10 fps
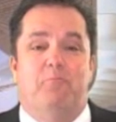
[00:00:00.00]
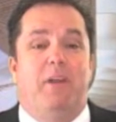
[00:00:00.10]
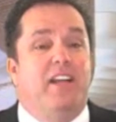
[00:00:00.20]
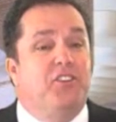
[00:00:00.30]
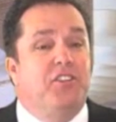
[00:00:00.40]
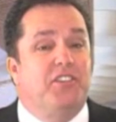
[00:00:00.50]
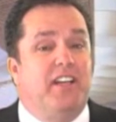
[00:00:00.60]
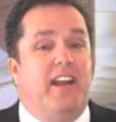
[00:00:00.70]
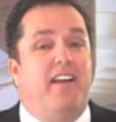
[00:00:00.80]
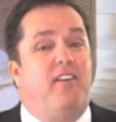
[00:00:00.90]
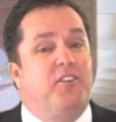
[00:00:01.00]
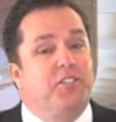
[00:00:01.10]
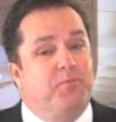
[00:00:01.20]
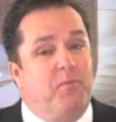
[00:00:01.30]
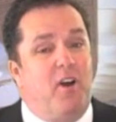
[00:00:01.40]
Patients today are
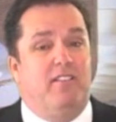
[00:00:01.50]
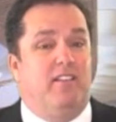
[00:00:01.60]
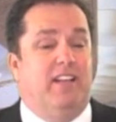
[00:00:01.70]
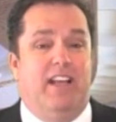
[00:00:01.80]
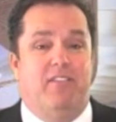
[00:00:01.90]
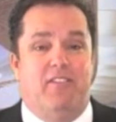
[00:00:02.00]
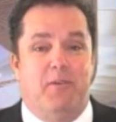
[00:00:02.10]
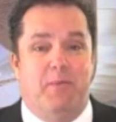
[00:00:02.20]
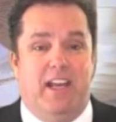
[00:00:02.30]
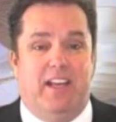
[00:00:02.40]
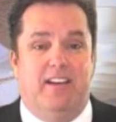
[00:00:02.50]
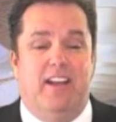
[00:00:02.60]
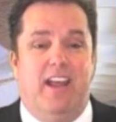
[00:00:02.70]
smarter than they've ever been